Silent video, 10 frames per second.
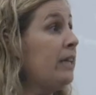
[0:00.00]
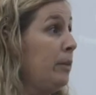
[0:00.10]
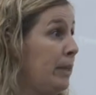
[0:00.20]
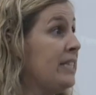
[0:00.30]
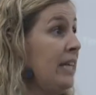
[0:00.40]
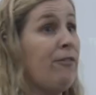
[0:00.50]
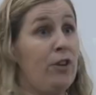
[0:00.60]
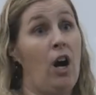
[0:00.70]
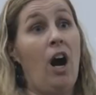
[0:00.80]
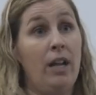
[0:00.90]
likely because they
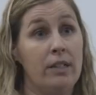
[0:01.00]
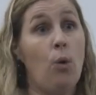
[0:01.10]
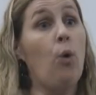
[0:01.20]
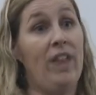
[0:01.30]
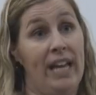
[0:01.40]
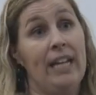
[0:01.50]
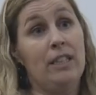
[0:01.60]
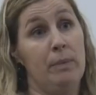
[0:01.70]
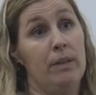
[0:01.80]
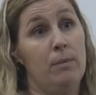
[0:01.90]
forgot or they
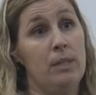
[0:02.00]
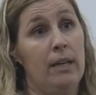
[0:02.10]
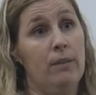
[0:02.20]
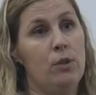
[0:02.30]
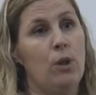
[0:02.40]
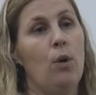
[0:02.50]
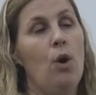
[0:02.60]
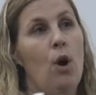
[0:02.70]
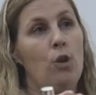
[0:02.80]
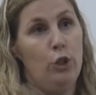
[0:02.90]
can't smell themselves. So
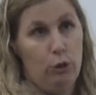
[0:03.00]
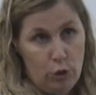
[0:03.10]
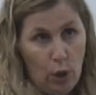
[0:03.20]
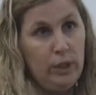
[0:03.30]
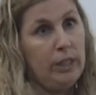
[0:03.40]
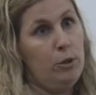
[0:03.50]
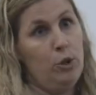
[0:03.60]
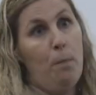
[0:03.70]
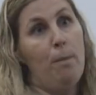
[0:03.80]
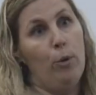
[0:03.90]
you don't need to
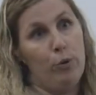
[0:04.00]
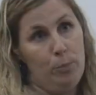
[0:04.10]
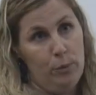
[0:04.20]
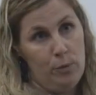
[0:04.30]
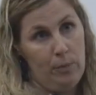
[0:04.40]
do multiple